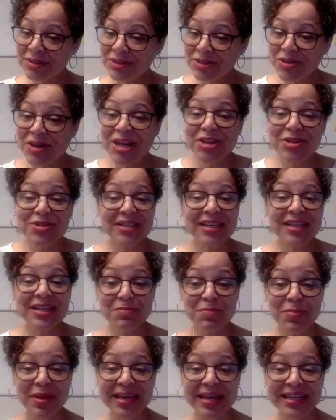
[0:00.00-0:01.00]
You know how you said
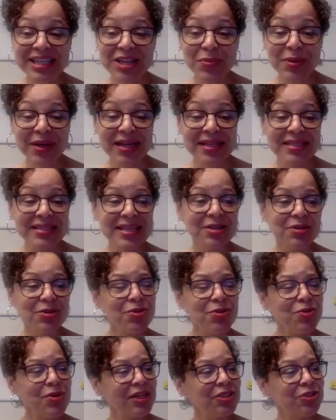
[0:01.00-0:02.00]
immediately when I said,
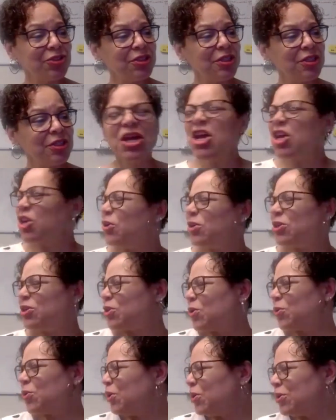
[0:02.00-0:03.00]
oh, I tripped, you're
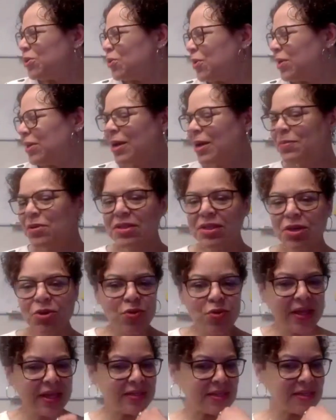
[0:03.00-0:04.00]
so clumsy. You said,
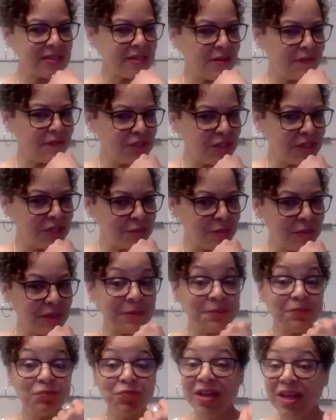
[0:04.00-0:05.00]
oh, that's a
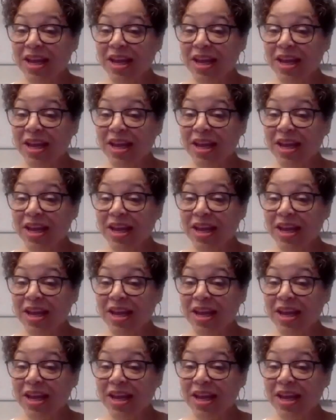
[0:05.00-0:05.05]
self-judgment.